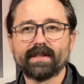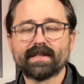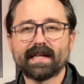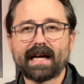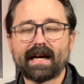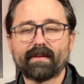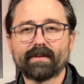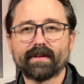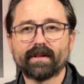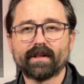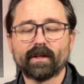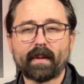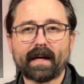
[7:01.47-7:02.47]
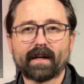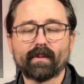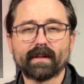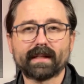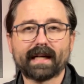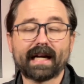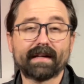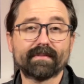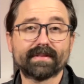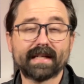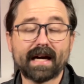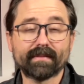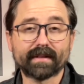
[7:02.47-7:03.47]
sound, no matter what kind of
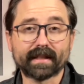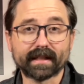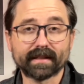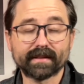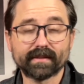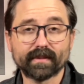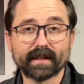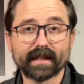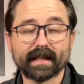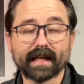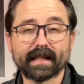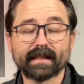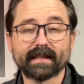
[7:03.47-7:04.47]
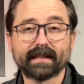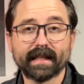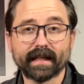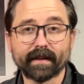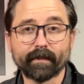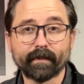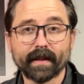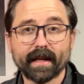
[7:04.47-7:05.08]
sound it is, will get a 9 out of 10.